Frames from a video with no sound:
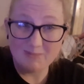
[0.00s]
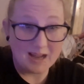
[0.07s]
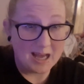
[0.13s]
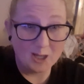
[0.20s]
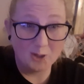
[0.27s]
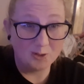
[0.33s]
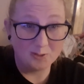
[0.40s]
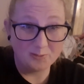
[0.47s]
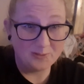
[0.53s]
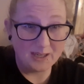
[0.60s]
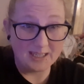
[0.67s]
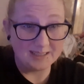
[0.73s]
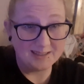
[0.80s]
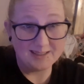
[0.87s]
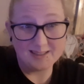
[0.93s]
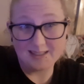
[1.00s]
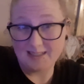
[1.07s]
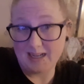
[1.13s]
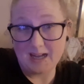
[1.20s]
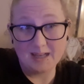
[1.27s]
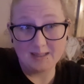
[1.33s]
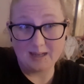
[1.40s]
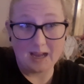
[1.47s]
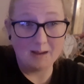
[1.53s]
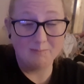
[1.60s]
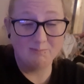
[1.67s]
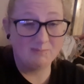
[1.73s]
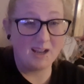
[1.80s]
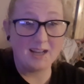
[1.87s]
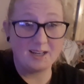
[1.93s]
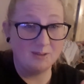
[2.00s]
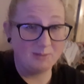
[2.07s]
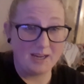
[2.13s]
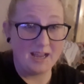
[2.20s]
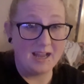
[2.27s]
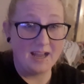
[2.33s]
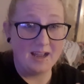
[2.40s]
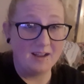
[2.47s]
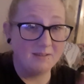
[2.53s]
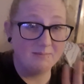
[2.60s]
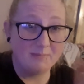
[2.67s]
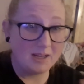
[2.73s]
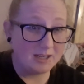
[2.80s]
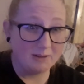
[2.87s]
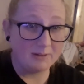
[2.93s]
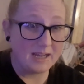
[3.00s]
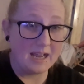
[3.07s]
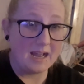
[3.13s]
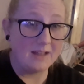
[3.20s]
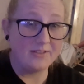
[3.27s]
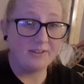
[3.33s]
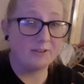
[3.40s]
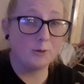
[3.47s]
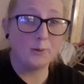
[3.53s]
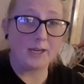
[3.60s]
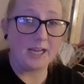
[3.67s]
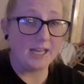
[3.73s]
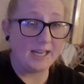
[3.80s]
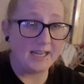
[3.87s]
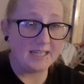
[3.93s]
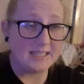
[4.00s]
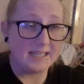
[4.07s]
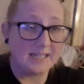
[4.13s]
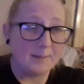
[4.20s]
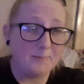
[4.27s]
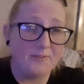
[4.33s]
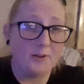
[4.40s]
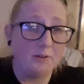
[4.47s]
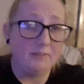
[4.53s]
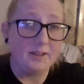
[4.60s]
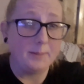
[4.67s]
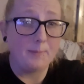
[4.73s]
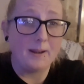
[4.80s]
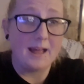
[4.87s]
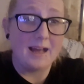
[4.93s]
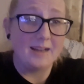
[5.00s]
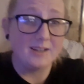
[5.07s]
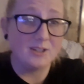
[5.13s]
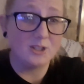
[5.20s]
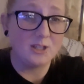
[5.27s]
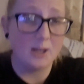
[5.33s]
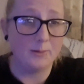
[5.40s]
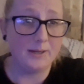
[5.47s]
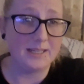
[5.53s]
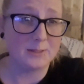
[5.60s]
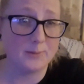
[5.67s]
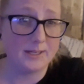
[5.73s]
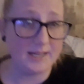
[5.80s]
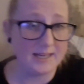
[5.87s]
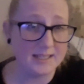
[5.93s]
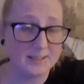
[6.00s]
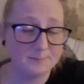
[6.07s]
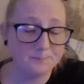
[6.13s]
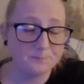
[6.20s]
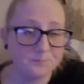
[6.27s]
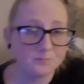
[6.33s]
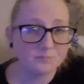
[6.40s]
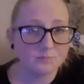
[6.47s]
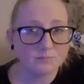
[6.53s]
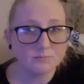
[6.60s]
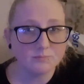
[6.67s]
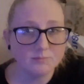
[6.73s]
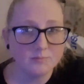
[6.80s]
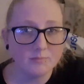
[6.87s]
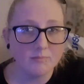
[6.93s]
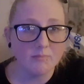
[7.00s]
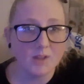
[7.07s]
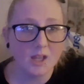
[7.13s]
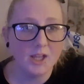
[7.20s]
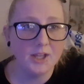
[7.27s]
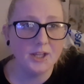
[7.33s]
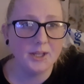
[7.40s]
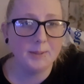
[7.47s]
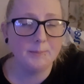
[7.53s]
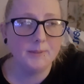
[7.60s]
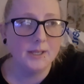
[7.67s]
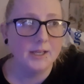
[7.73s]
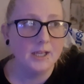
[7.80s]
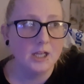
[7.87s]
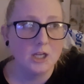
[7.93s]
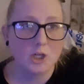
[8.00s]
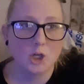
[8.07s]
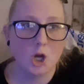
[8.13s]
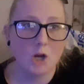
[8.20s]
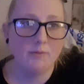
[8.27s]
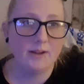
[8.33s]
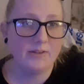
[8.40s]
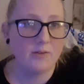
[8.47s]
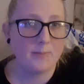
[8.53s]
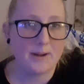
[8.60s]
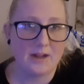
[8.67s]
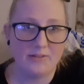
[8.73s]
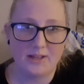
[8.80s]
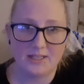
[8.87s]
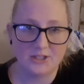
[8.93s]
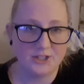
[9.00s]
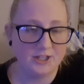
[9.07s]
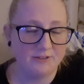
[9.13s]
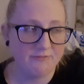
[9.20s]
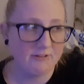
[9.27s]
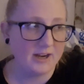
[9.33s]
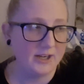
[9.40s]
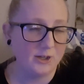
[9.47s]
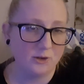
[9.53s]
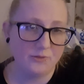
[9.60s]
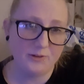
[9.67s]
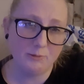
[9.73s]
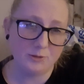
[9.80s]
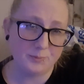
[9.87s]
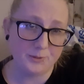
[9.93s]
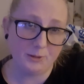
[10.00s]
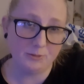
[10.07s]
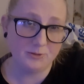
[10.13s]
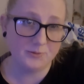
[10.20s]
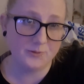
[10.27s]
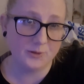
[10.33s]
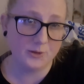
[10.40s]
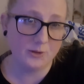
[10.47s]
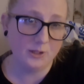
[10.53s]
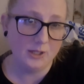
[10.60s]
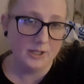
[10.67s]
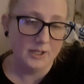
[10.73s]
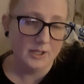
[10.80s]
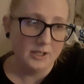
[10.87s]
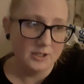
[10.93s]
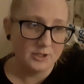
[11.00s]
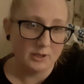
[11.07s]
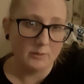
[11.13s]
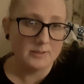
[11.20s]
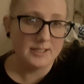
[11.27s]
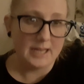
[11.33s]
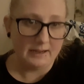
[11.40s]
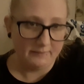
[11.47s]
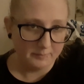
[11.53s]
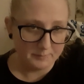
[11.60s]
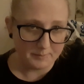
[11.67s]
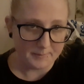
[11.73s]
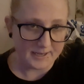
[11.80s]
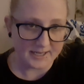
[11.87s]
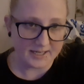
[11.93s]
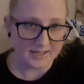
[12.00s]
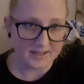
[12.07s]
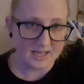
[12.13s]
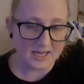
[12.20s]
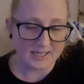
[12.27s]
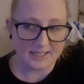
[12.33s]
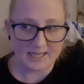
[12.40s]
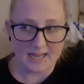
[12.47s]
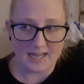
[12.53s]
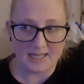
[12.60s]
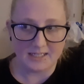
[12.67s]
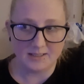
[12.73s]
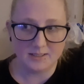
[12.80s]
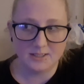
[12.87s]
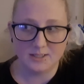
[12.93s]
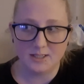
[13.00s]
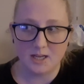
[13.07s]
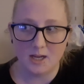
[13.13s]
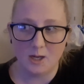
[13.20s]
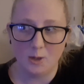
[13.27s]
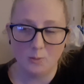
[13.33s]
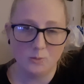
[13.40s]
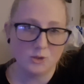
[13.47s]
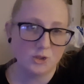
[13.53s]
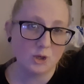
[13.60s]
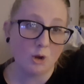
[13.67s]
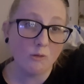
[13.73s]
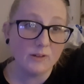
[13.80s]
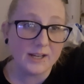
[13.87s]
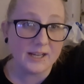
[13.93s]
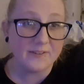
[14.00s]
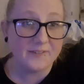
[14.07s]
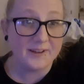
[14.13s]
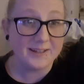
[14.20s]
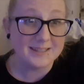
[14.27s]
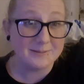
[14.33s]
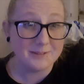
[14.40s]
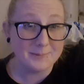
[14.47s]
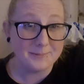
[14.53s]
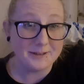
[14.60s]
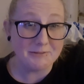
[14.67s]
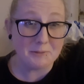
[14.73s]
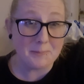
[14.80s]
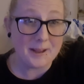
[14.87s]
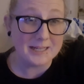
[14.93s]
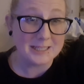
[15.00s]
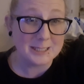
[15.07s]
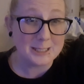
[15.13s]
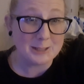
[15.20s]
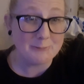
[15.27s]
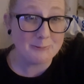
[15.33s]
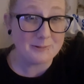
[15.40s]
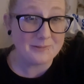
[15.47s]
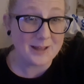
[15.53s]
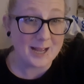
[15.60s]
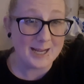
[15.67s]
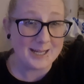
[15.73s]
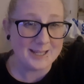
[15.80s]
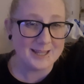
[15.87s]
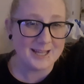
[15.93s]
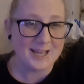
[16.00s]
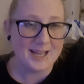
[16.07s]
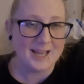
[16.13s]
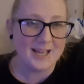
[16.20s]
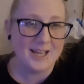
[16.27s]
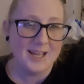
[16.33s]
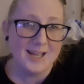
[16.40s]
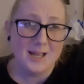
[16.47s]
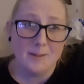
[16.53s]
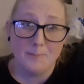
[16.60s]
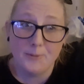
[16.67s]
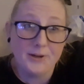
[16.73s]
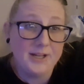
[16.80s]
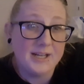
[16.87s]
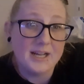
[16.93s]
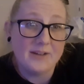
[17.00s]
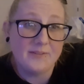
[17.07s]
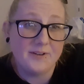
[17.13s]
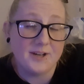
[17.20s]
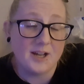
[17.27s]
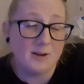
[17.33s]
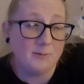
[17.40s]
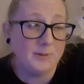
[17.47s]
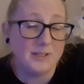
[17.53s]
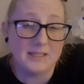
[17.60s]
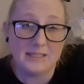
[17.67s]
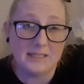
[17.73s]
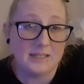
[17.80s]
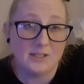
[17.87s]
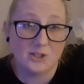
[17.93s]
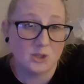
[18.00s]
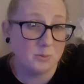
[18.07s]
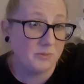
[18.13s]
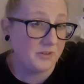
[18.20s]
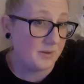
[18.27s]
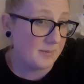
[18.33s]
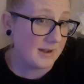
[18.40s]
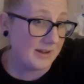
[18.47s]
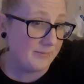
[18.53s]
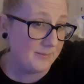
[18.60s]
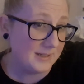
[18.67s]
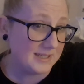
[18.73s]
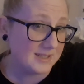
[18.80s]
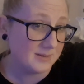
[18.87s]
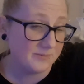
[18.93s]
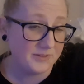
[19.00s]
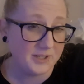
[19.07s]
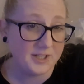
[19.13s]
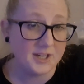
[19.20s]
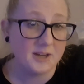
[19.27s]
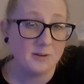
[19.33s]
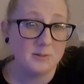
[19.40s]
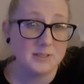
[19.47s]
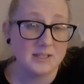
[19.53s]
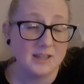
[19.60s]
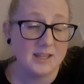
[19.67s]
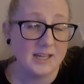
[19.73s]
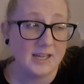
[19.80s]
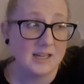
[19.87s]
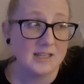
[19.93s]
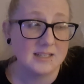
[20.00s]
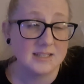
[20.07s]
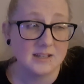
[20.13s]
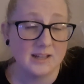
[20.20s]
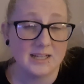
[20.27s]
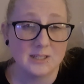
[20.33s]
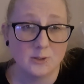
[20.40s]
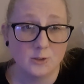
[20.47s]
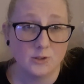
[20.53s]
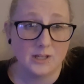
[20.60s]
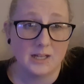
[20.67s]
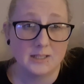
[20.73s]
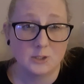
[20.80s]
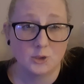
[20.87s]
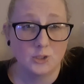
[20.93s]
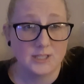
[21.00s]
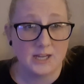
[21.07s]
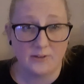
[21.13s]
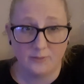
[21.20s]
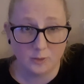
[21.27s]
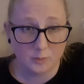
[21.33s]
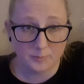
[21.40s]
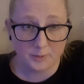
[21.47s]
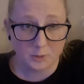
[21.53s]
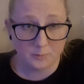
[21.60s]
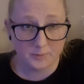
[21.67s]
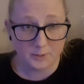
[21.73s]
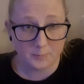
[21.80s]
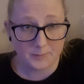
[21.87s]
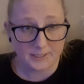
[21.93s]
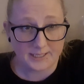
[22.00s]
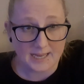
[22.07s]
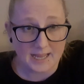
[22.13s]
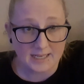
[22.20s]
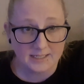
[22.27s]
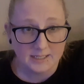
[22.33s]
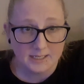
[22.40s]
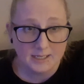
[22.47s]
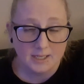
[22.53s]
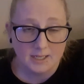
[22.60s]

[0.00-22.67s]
i love and i I'm, i don't care i don't care they're quick and easy and i'm following the plan so it is what it is um can't rave about that stir fry enough it was beautiful so I'll definitely be making that again. So sorry if it's a bit repetitive with that in there. But you never know. Some of you might have missed some videos and things. So that's, that's definitely going to be coming up again.